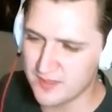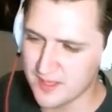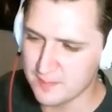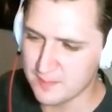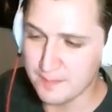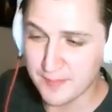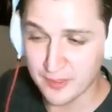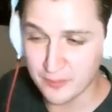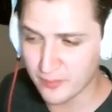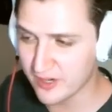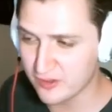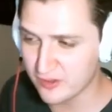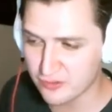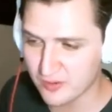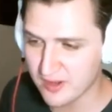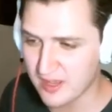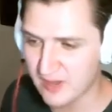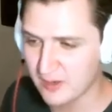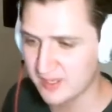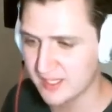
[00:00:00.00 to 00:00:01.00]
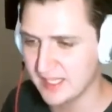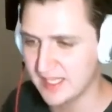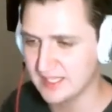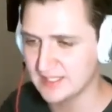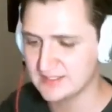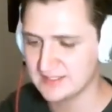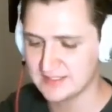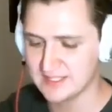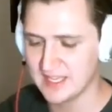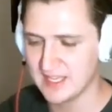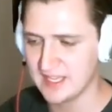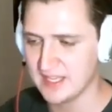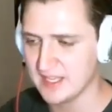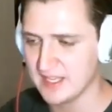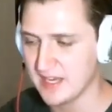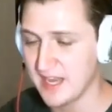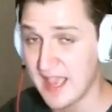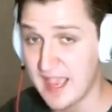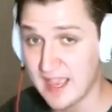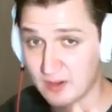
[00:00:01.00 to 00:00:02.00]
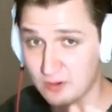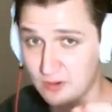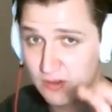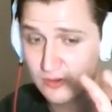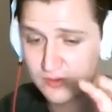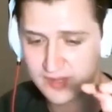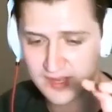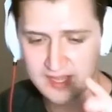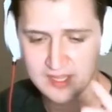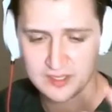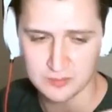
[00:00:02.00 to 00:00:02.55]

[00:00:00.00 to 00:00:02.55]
mid-range route against an aggro deck,